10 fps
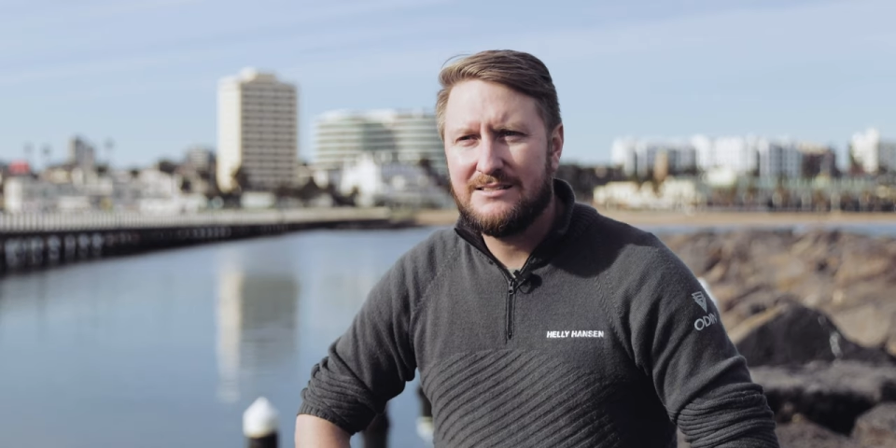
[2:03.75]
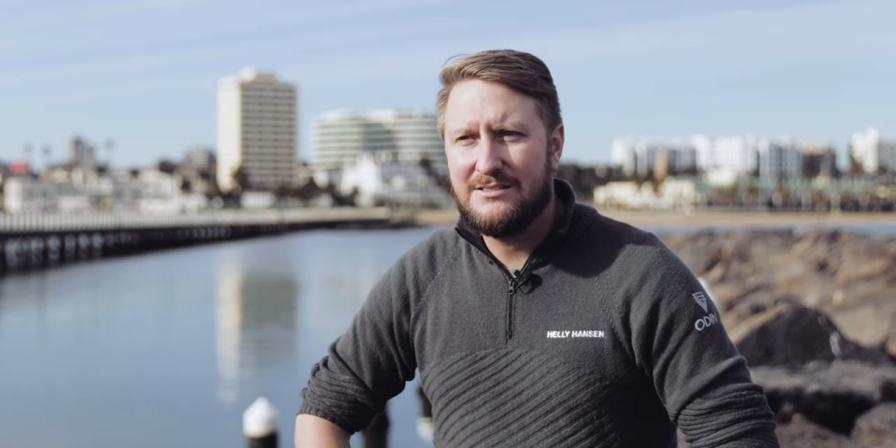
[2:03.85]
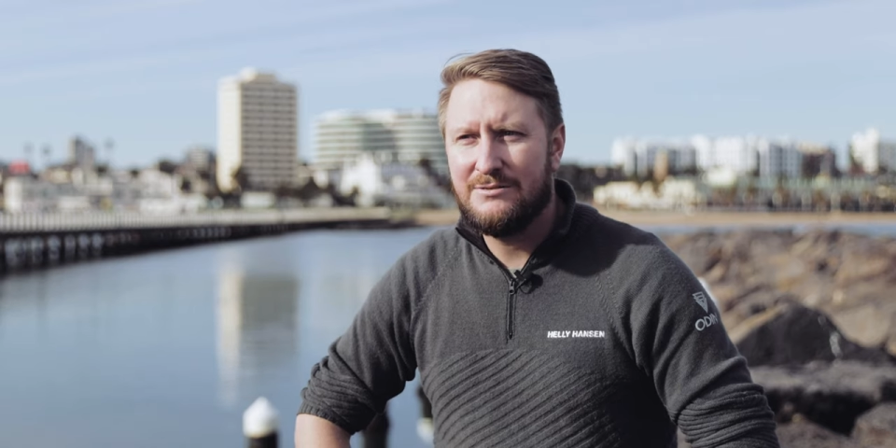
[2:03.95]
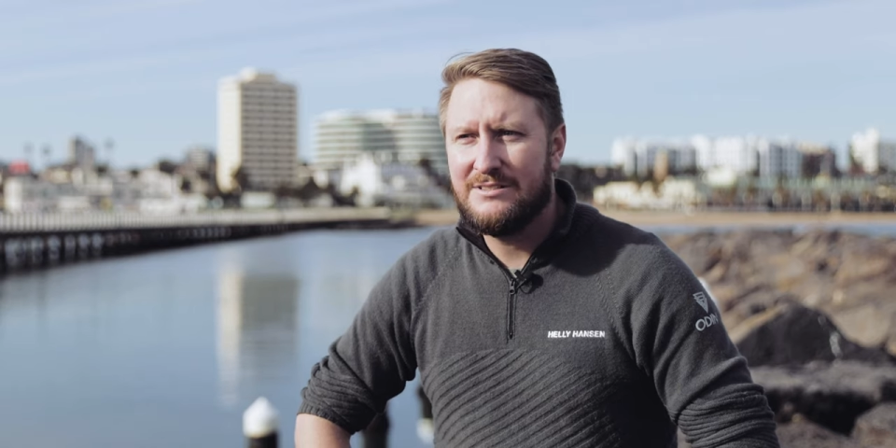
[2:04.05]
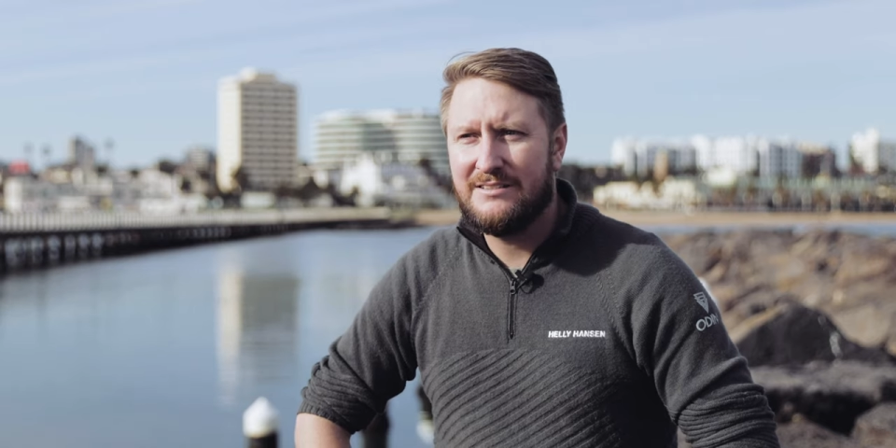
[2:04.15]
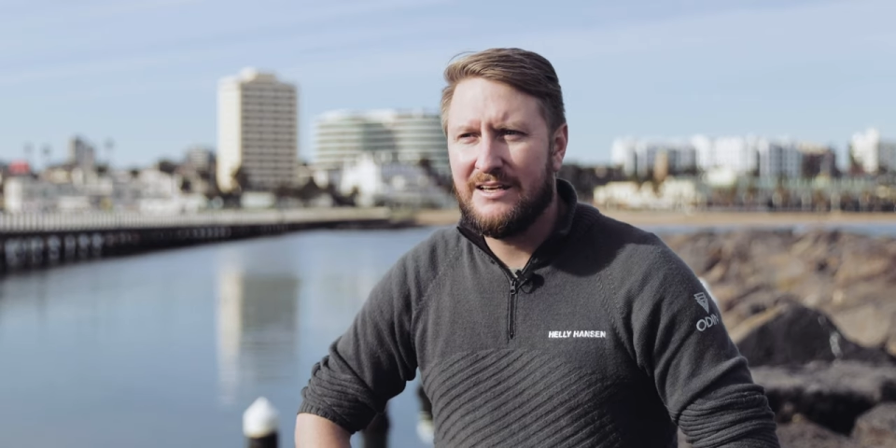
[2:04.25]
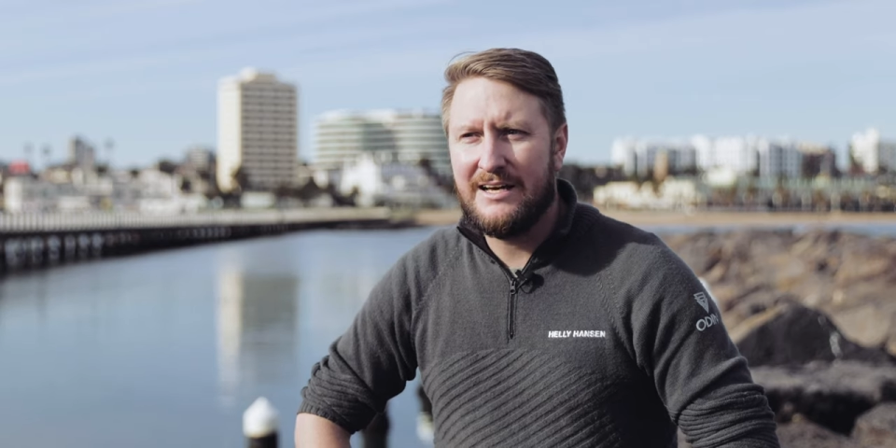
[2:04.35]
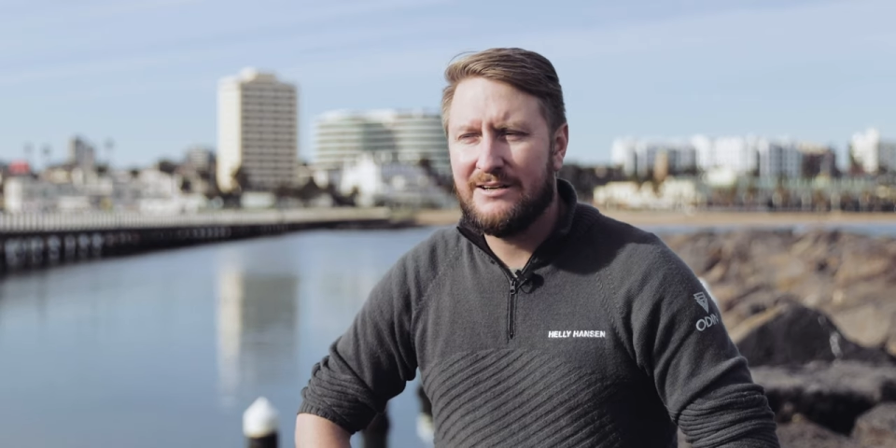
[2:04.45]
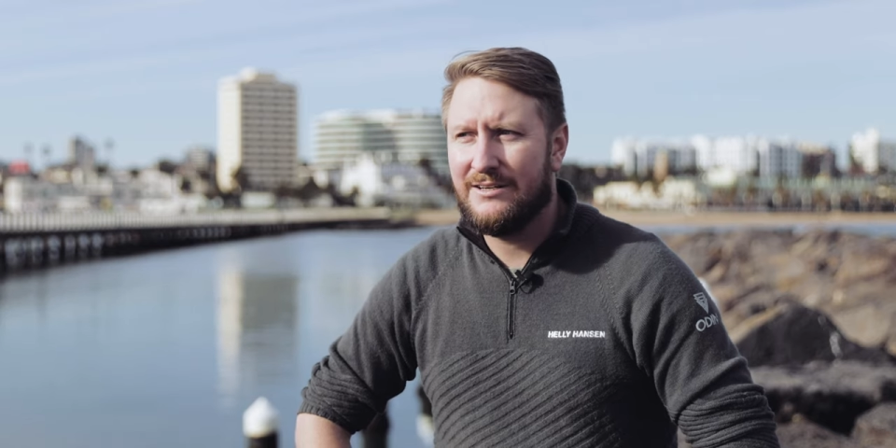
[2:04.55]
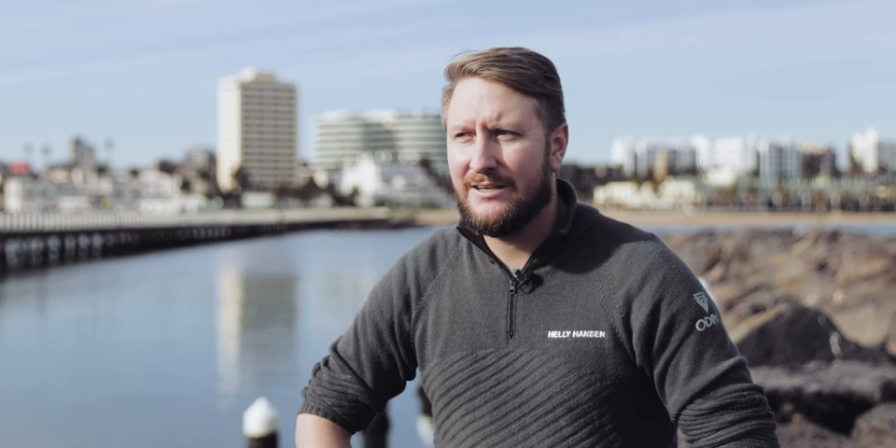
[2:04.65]
you'd see
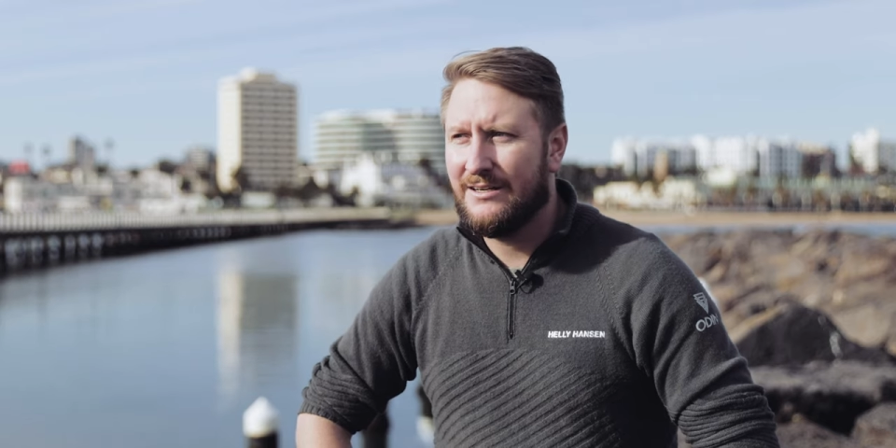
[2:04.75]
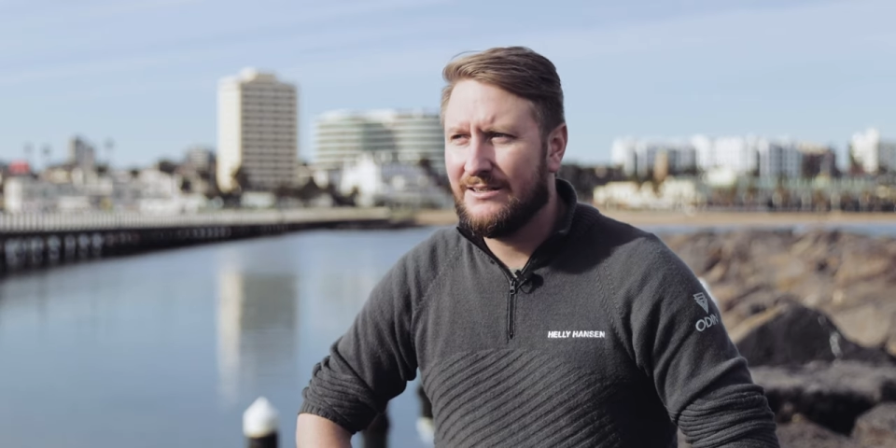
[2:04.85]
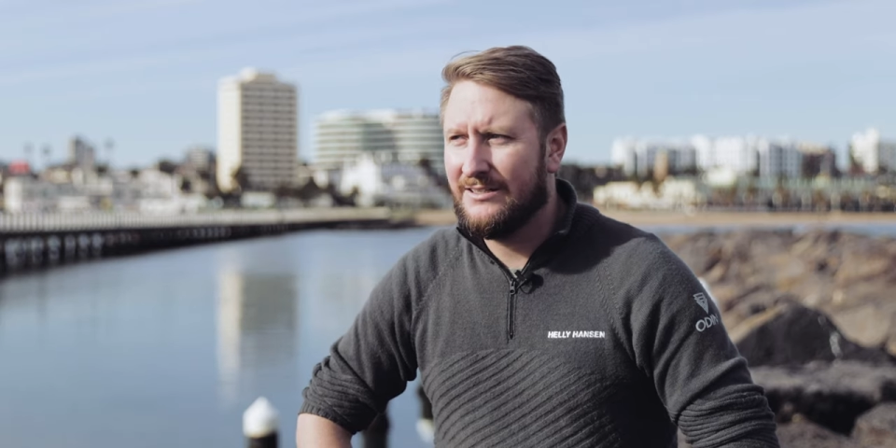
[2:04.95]
out on a,